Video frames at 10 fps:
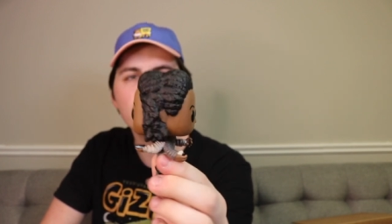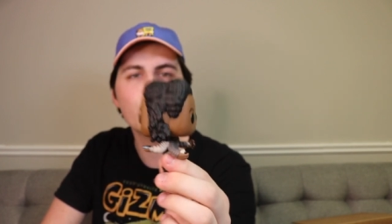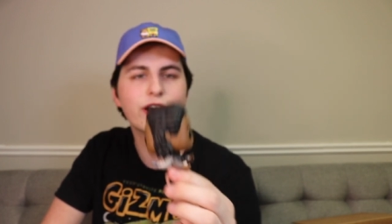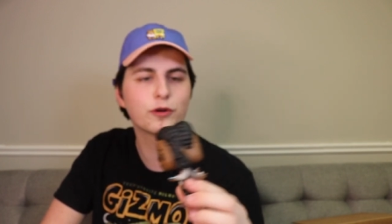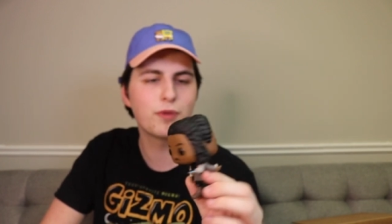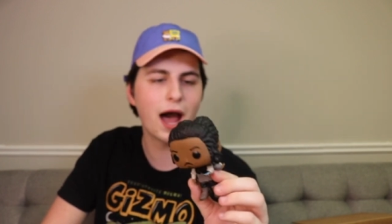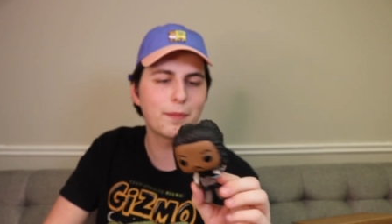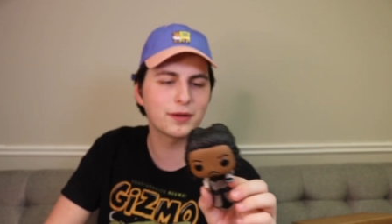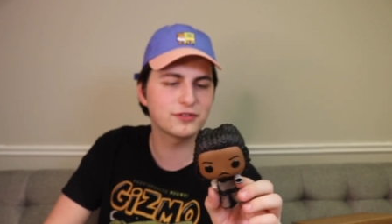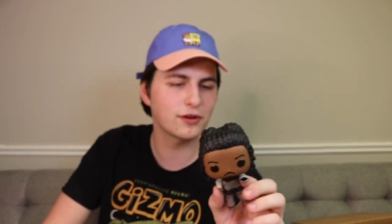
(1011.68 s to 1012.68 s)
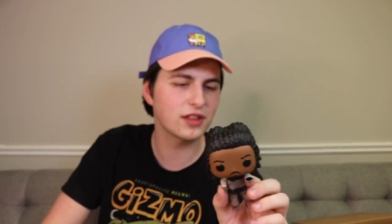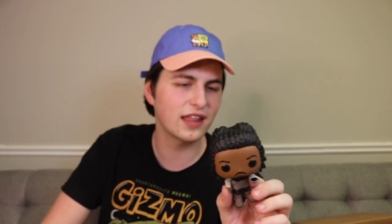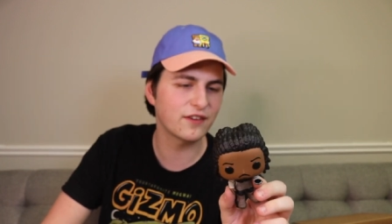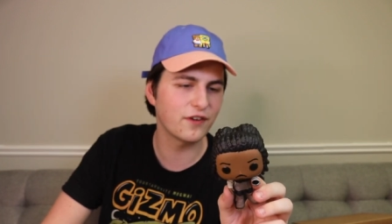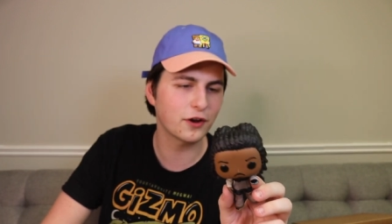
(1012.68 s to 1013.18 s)
a weird pop, but I'm so
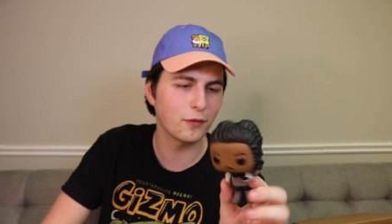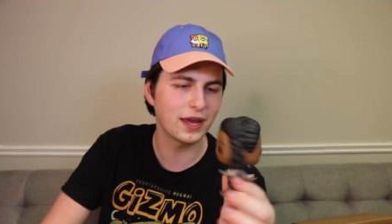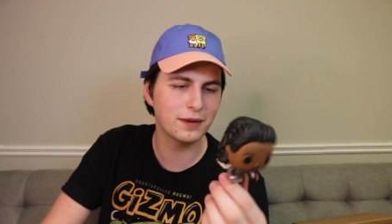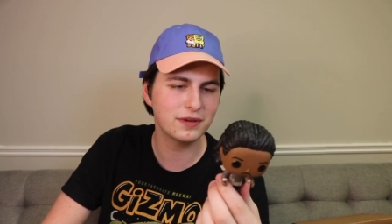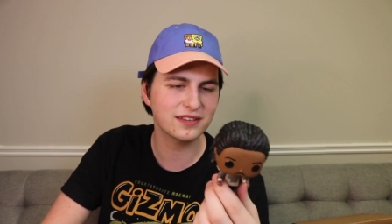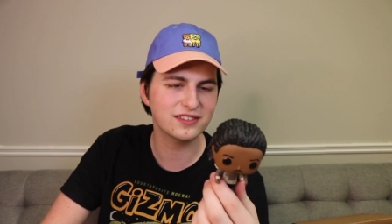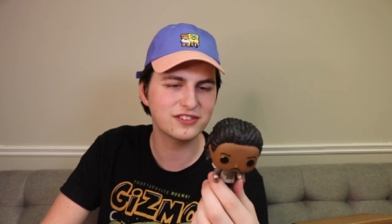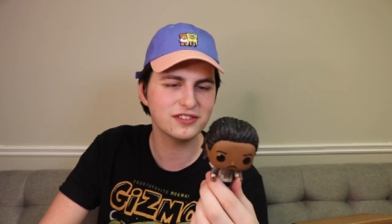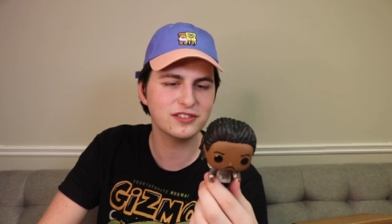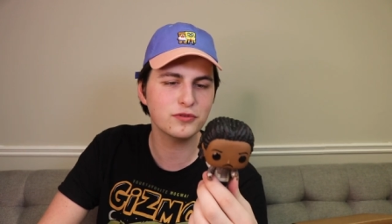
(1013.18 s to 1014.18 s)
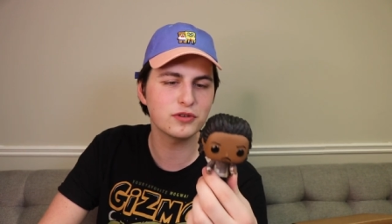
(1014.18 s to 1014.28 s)
glad that Funko made it because it's just so